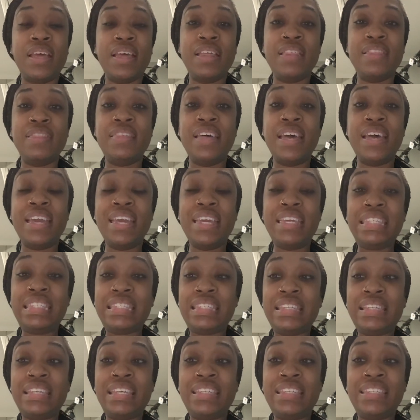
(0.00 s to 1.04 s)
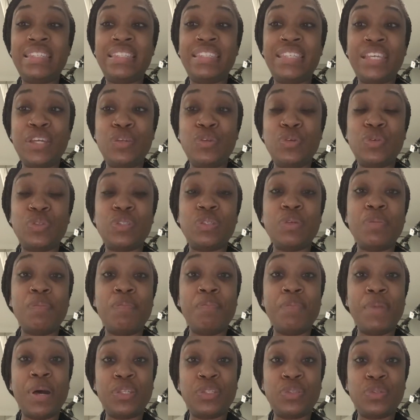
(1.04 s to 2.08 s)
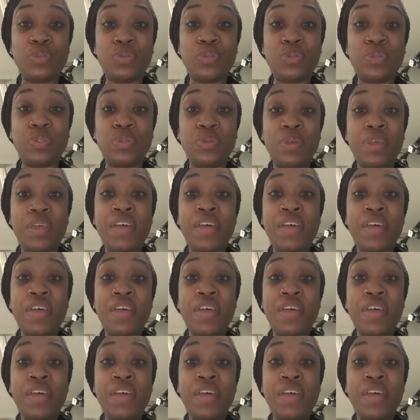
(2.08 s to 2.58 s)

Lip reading: The insulin signals muscle